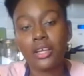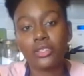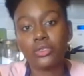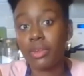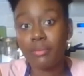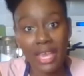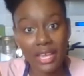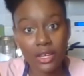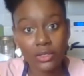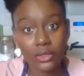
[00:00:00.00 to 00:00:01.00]
3
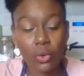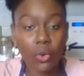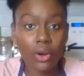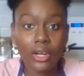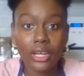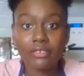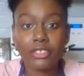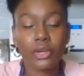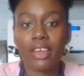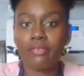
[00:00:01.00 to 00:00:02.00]
mangoes, or if you
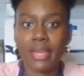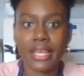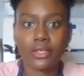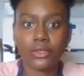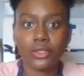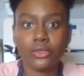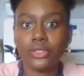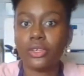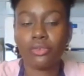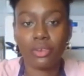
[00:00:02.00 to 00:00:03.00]
don't have mangoes,
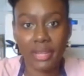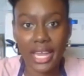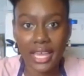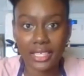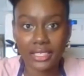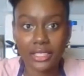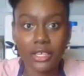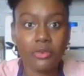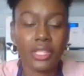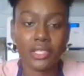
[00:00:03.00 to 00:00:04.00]
using 3 bananas.
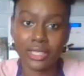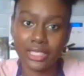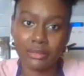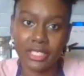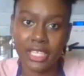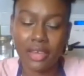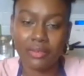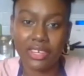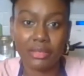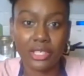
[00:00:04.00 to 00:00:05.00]
With this recipe today, we're
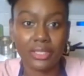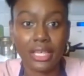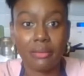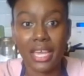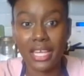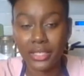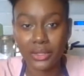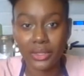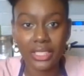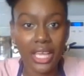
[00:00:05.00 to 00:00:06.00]
going to be using
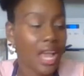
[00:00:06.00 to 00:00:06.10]
mangoes